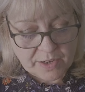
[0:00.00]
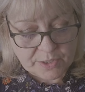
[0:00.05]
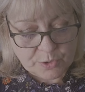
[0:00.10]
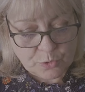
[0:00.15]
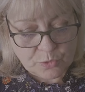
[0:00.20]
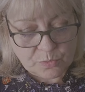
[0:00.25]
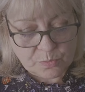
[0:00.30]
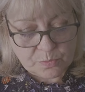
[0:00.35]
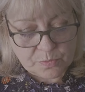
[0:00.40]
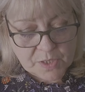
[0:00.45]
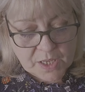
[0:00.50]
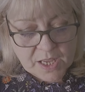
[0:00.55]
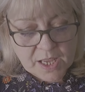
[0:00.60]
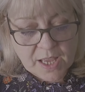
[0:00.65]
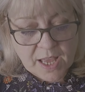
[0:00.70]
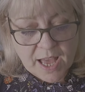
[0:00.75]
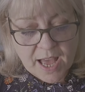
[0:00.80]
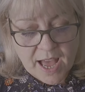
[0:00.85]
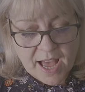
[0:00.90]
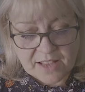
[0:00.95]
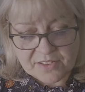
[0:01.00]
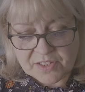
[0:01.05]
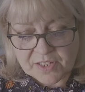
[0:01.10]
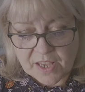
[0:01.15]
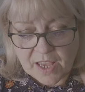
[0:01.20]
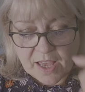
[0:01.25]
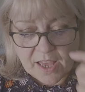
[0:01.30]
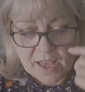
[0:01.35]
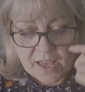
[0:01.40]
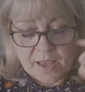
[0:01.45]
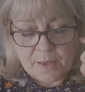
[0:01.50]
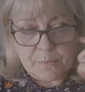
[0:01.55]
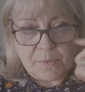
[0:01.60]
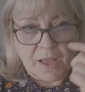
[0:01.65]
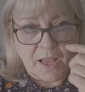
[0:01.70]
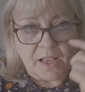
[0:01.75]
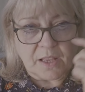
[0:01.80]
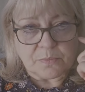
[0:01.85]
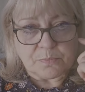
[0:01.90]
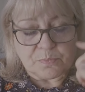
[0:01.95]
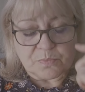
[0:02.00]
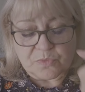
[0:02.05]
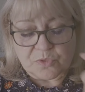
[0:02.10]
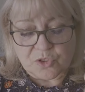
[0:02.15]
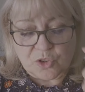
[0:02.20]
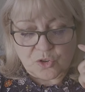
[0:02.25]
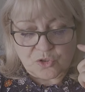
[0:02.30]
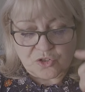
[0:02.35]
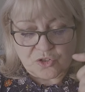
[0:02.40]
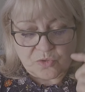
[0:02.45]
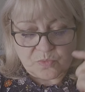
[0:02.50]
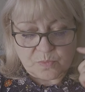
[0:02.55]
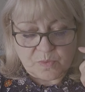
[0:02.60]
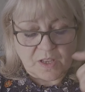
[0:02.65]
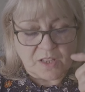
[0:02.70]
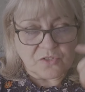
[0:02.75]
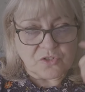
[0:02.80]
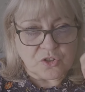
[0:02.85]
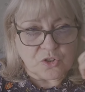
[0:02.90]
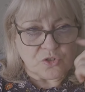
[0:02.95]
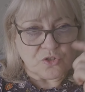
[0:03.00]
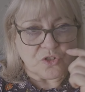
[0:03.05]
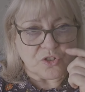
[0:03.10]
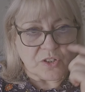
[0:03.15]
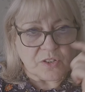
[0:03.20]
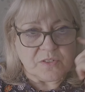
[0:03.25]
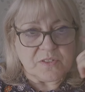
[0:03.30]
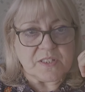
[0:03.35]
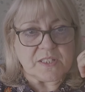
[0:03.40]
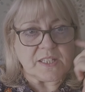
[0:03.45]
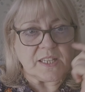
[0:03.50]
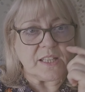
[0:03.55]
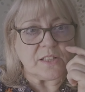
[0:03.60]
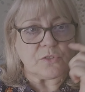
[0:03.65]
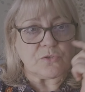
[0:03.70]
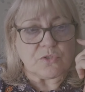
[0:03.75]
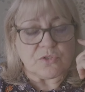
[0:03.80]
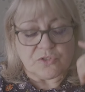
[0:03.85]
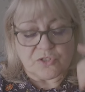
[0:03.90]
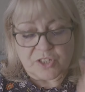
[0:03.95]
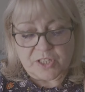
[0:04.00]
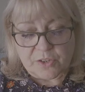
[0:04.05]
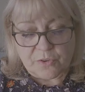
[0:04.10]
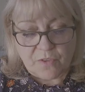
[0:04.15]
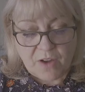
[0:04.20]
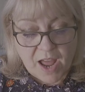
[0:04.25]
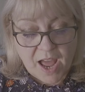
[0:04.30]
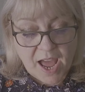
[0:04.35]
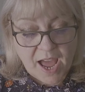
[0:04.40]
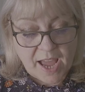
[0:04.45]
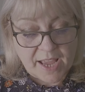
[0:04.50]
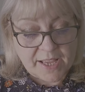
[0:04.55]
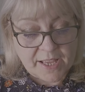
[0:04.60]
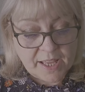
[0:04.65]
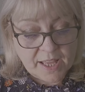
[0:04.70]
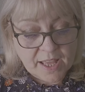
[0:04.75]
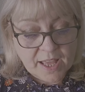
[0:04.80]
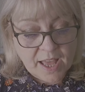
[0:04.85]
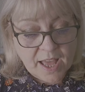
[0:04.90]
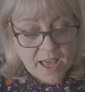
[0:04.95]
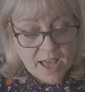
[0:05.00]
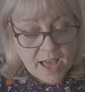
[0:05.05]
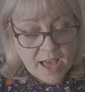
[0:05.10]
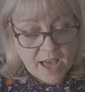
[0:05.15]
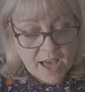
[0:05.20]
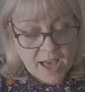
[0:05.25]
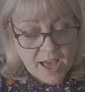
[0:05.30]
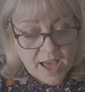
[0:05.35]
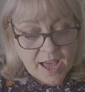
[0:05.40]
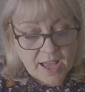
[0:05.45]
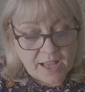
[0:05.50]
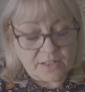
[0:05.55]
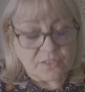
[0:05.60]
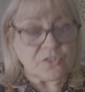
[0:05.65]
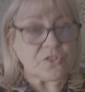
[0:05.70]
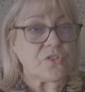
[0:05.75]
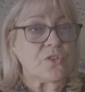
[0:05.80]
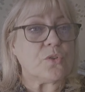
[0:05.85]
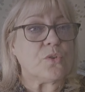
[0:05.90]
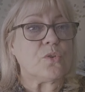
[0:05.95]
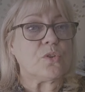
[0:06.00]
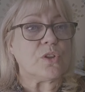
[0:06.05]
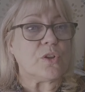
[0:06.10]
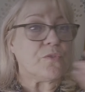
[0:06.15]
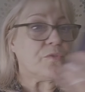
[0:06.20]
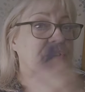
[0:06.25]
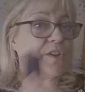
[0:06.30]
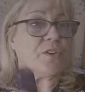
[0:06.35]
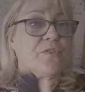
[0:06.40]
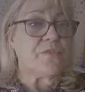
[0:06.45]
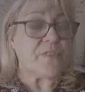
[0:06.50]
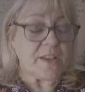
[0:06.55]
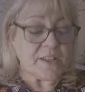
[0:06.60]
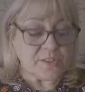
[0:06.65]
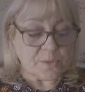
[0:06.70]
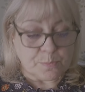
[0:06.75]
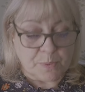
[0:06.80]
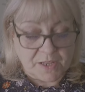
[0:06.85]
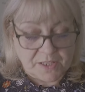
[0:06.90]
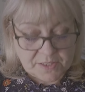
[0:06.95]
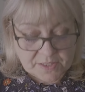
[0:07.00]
wear it as a touch concealer under your eye and all over your face,